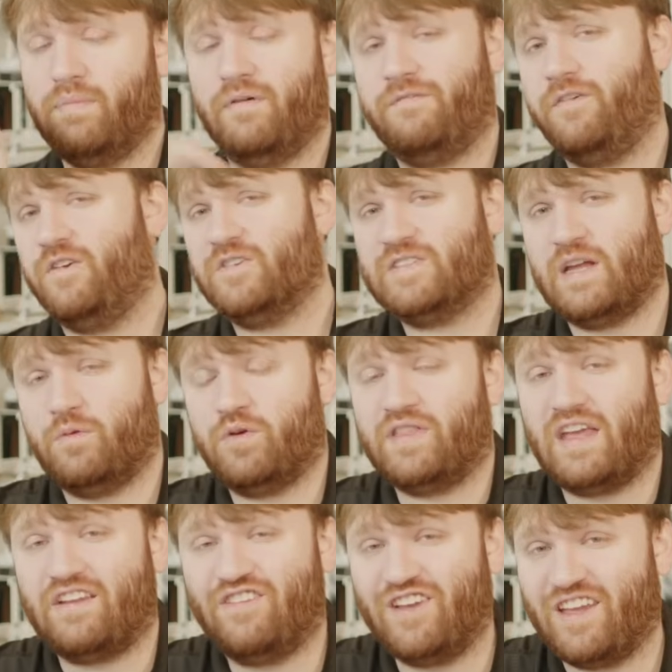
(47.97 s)
But first, I
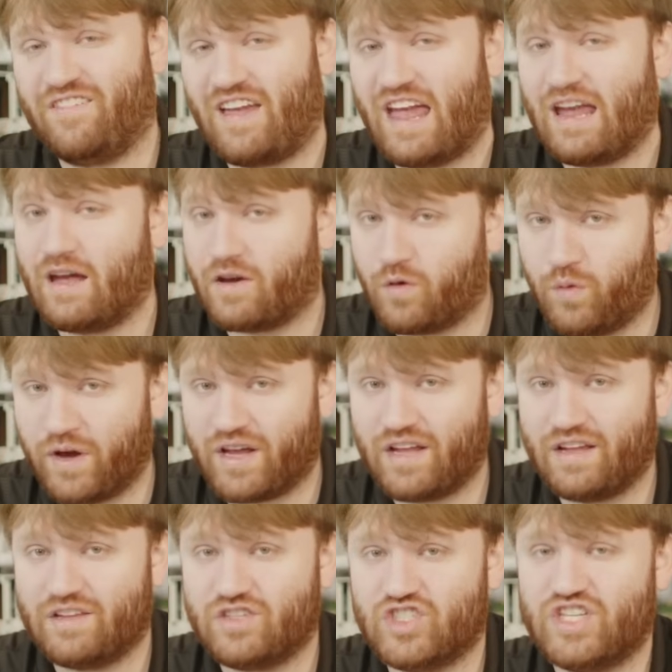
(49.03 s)
would like to give a
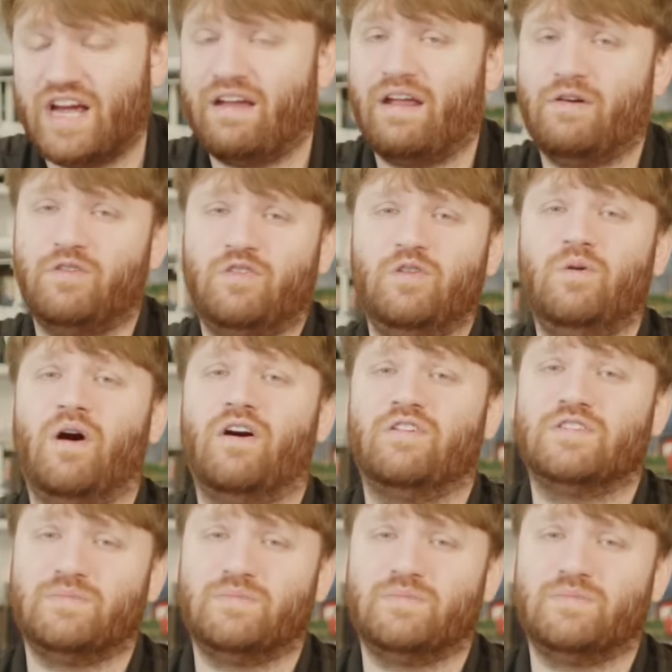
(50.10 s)
quick shout out to our